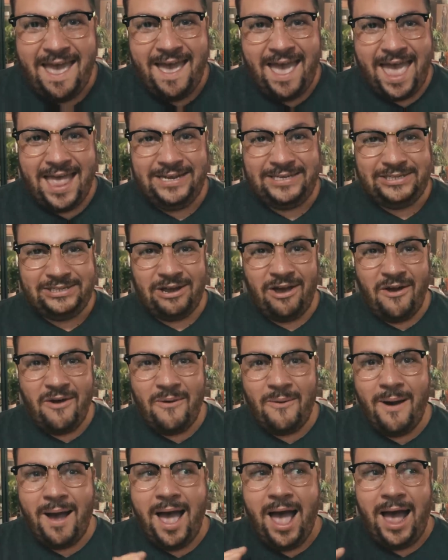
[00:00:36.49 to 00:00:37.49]
And
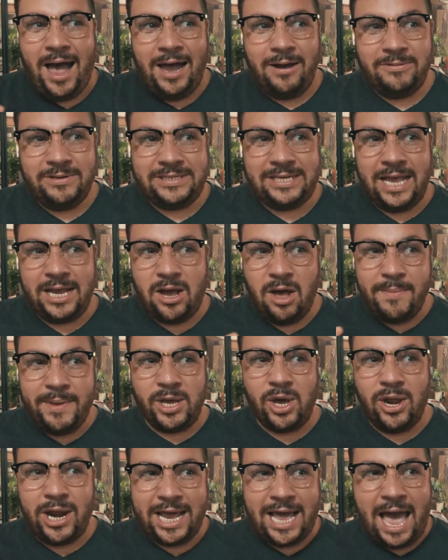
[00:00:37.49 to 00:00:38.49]
so I was like, oh my
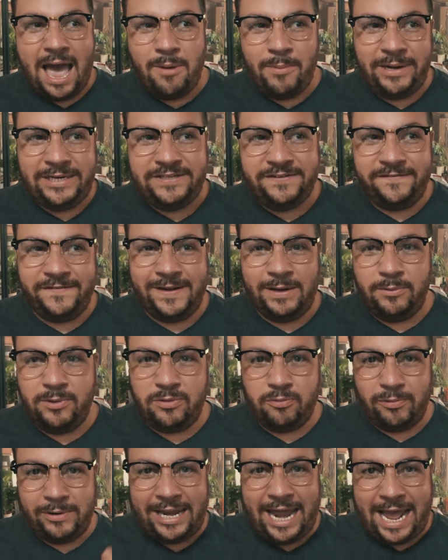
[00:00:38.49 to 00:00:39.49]
God, I can't wait to fill it
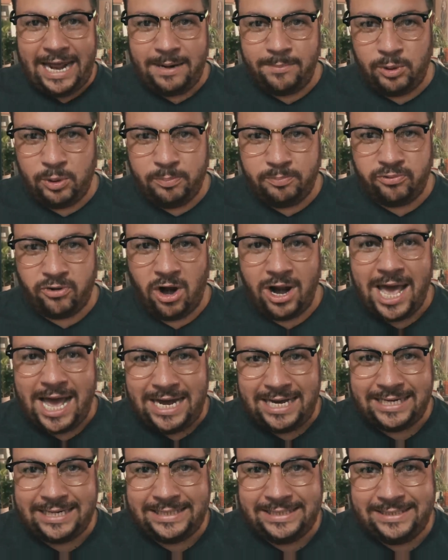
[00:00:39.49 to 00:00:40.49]
with relatable
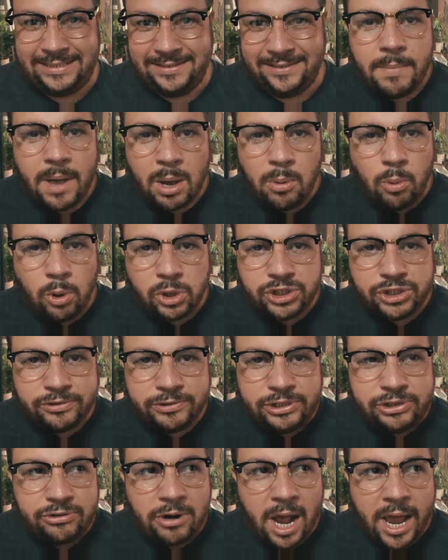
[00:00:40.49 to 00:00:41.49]
products. My washer
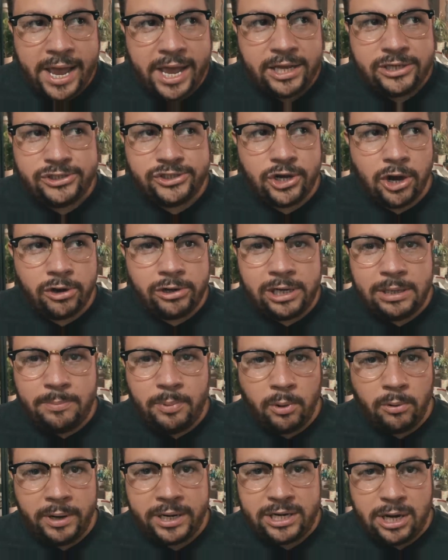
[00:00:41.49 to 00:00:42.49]
and dryer, totally
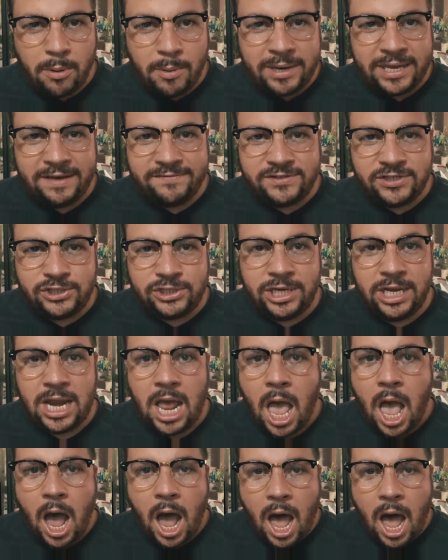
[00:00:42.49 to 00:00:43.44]
boring, no one gives a shit.